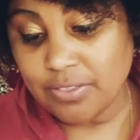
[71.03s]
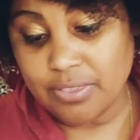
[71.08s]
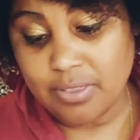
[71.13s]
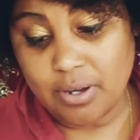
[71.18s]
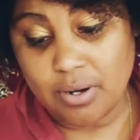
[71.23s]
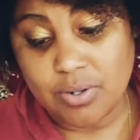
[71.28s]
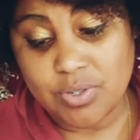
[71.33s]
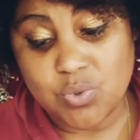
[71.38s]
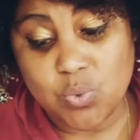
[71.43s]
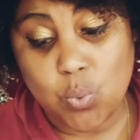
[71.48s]

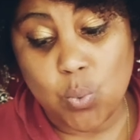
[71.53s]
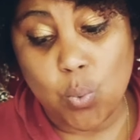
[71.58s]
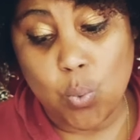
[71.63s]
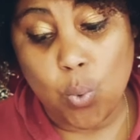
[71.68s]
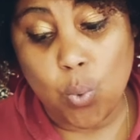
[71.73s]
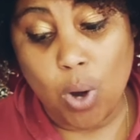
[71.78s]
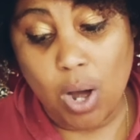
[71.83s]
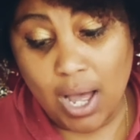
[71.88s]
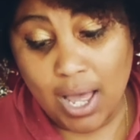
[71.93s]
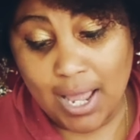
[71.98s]
There's
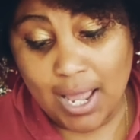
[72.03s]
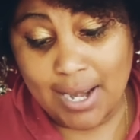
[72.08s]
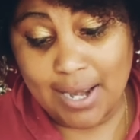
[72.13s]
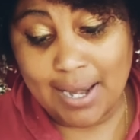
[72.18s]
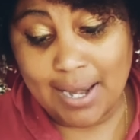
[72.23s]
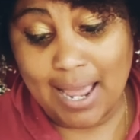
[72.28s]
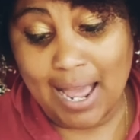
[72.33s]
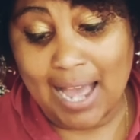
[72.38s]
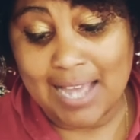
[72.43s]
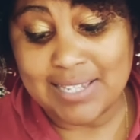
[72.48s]

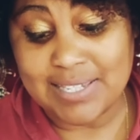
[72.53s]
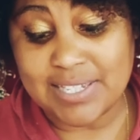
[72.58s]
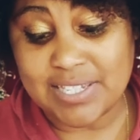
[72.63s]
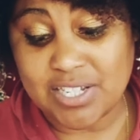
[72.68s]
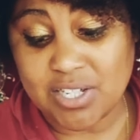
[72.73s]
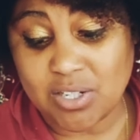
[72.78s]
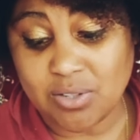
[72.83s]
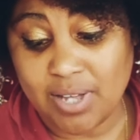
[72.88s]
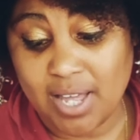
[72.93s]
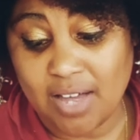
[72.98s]
one I
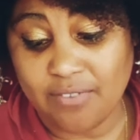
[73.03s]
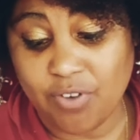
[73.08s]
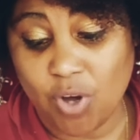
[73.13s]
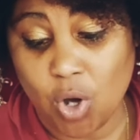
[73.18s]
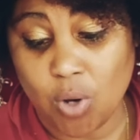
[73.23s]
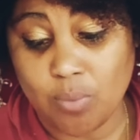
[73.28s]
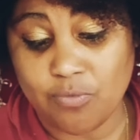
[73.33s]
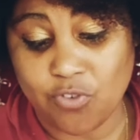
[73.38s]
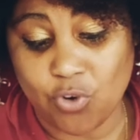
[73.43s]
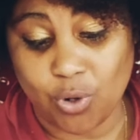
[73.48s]
still have
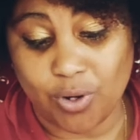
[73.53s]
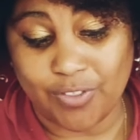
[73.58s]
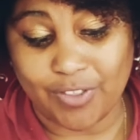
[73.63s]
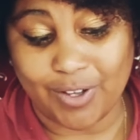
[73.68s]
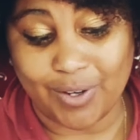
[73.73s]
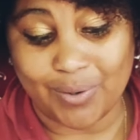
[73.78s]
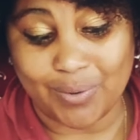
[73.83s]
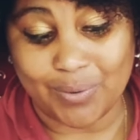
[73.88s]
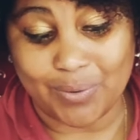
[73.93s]
hope for, though.